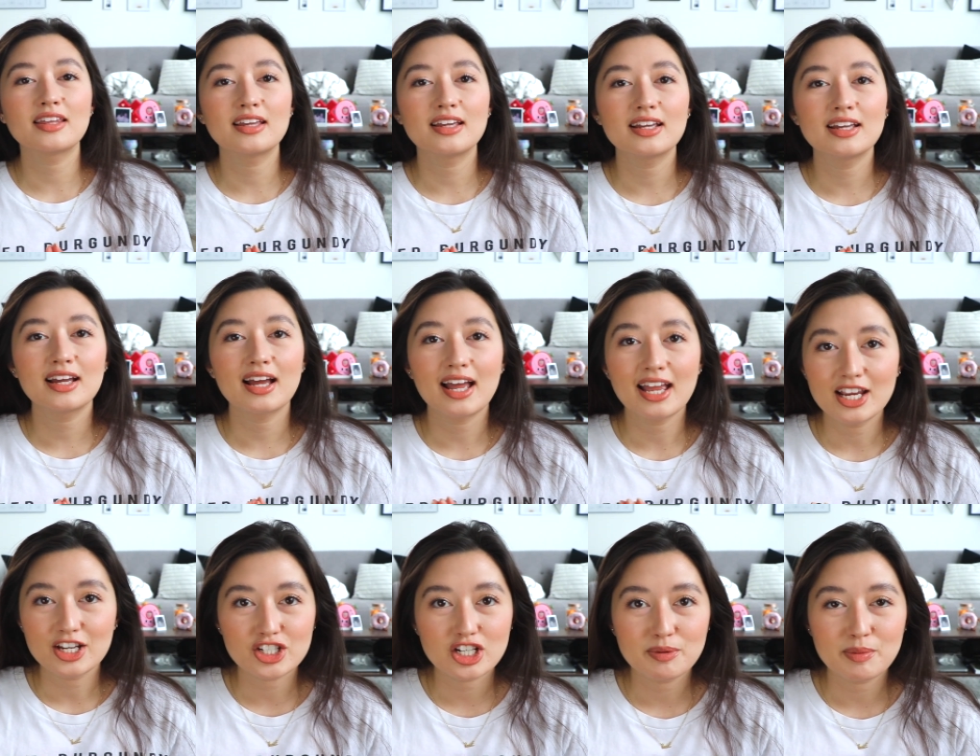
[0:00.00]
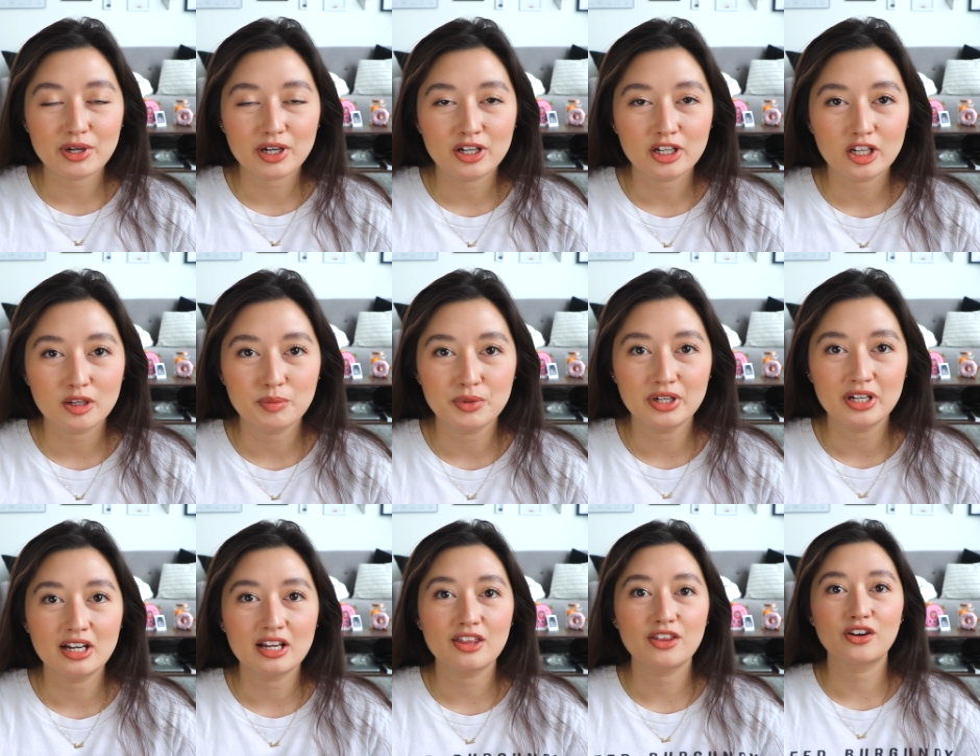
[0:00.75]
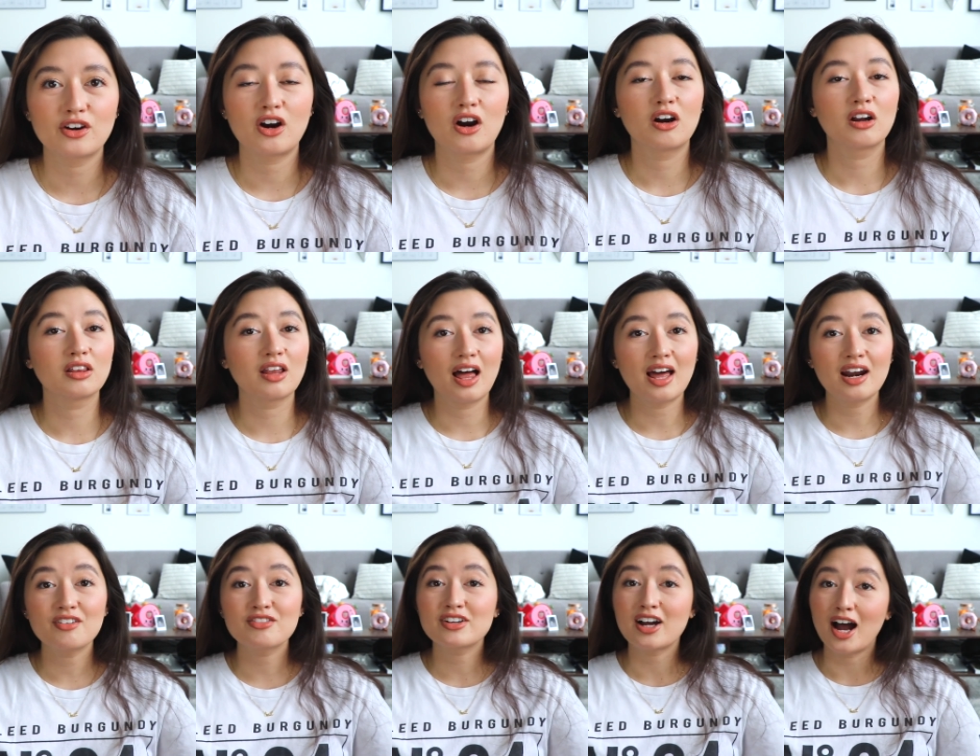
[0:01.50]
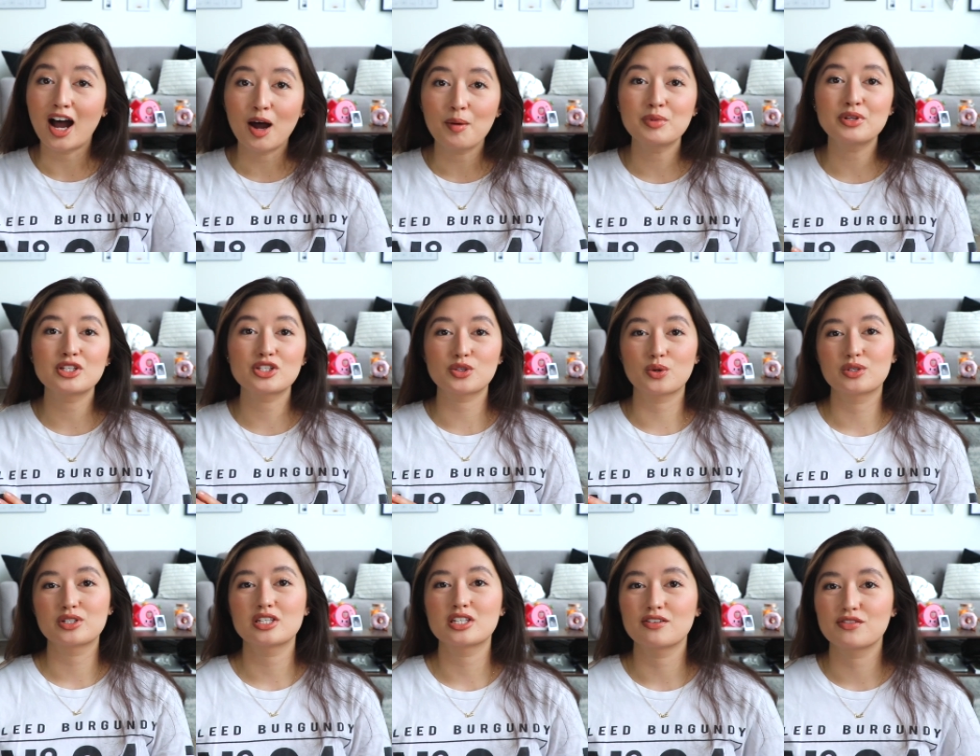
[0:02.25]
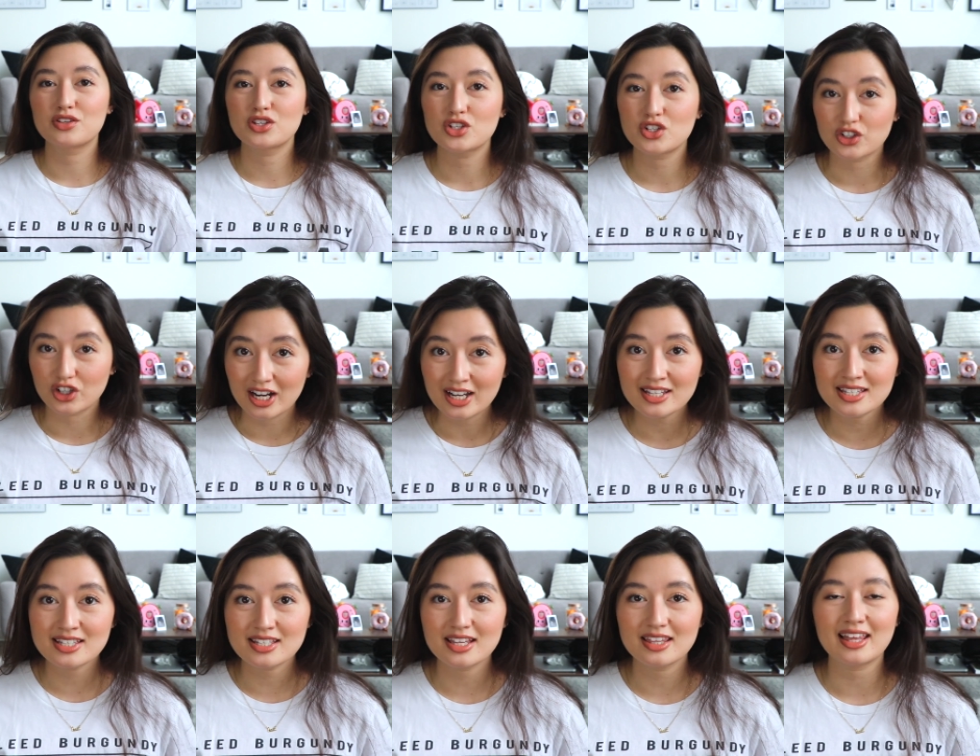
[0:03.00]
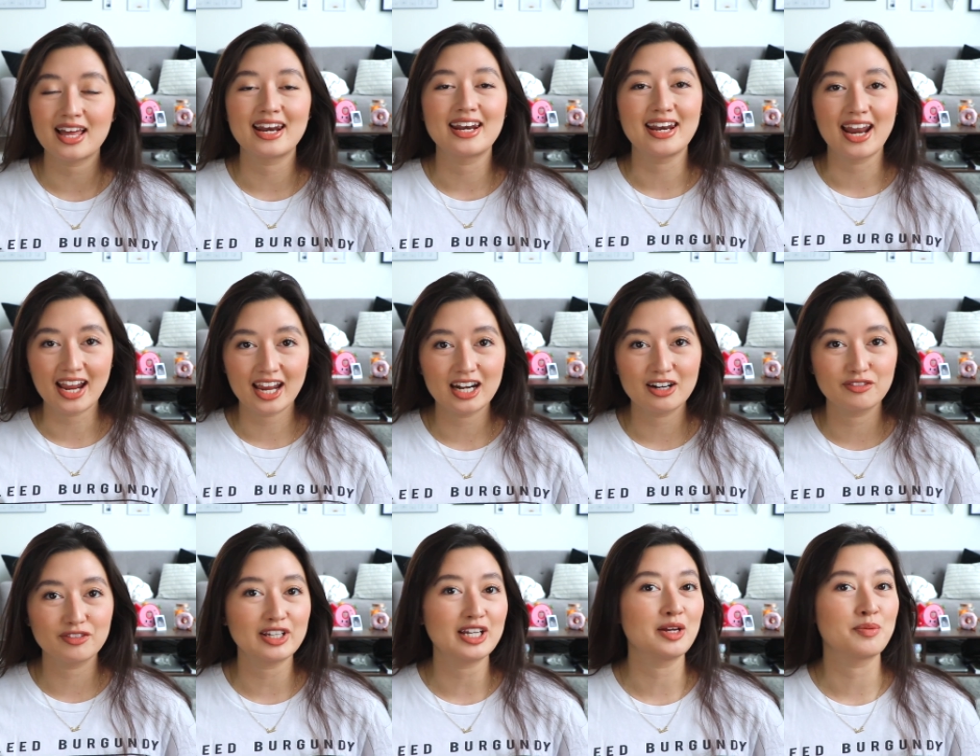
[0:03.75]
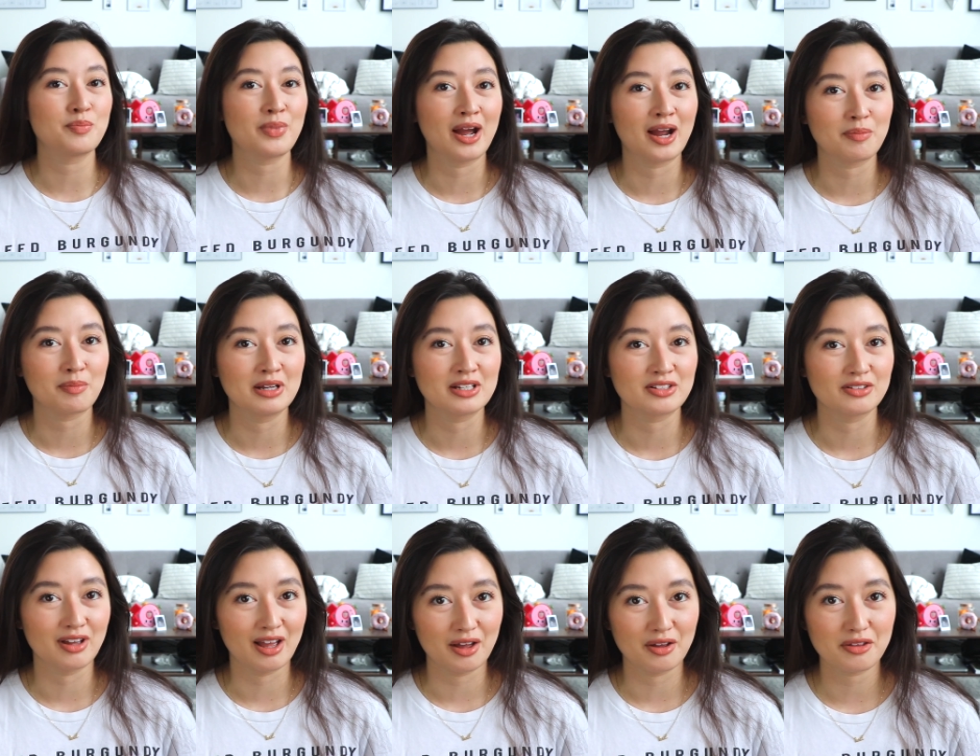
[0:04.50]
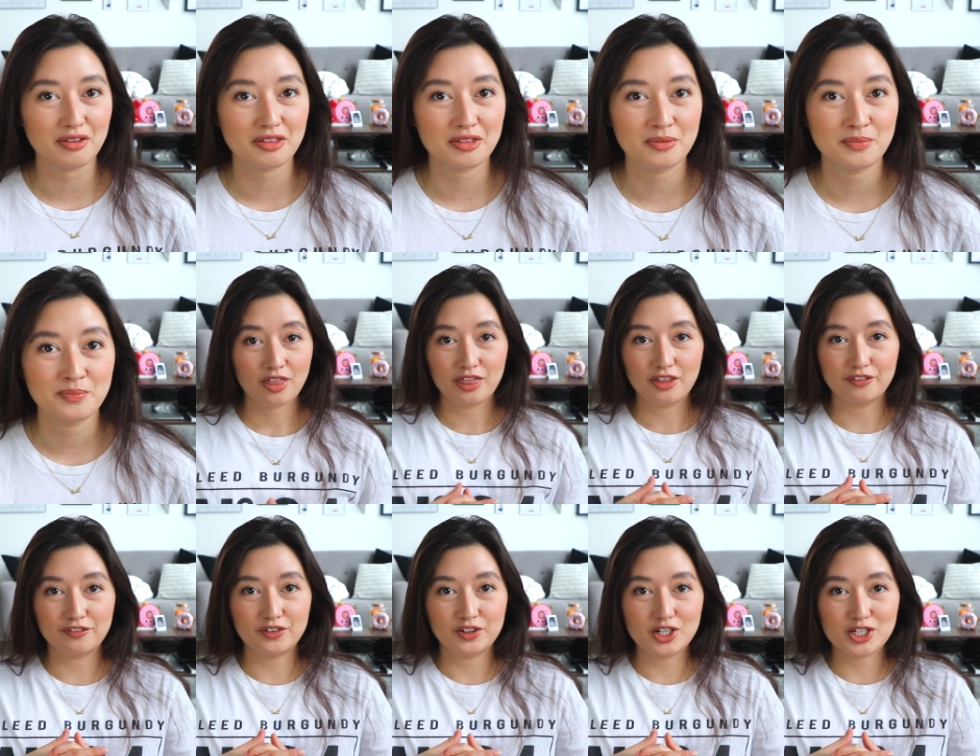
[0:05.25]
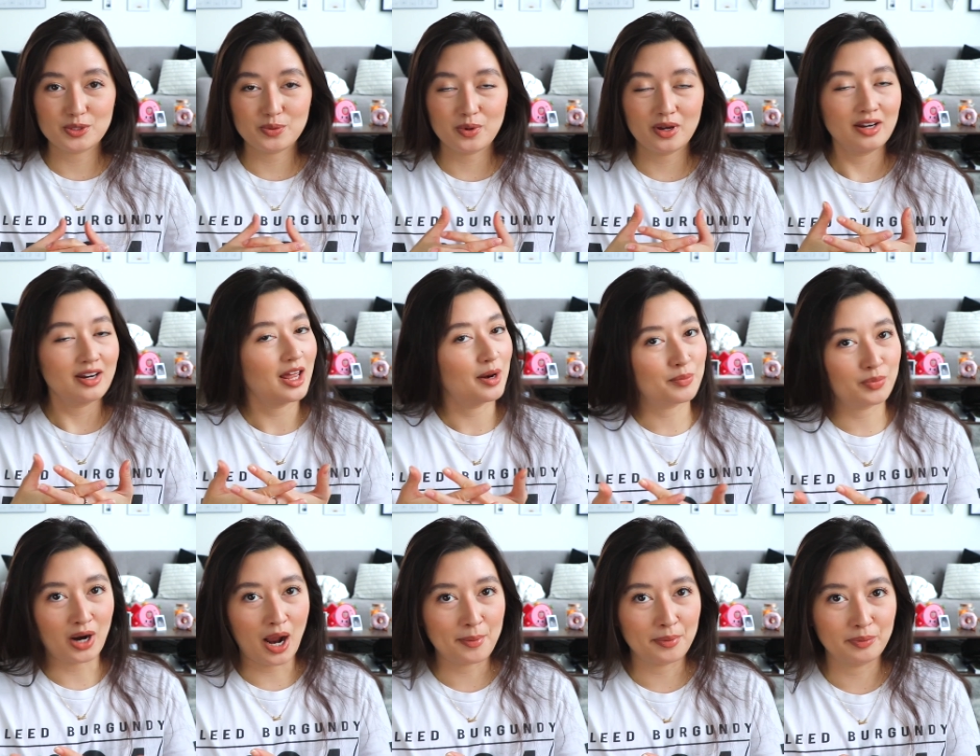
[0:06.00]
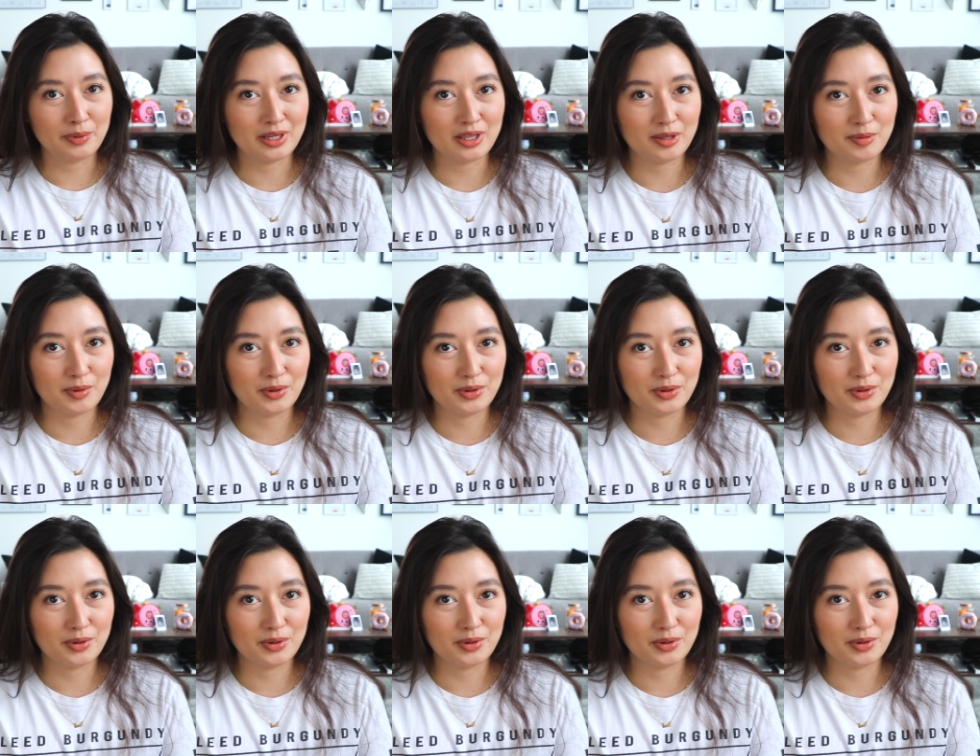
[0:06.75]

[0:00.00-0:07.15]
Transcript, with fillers: the Asian American community, there are a lot of common sources of stress that negatively impact mental health. The first one, and probably the